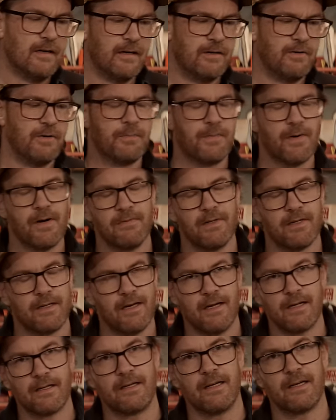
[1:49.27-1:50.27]
And you probably
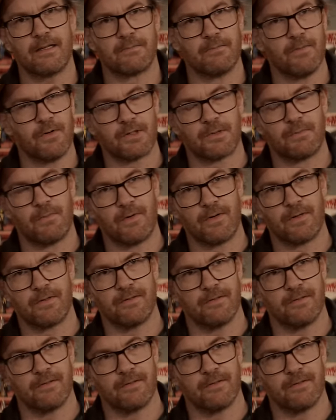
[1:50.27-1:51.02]
can't get much more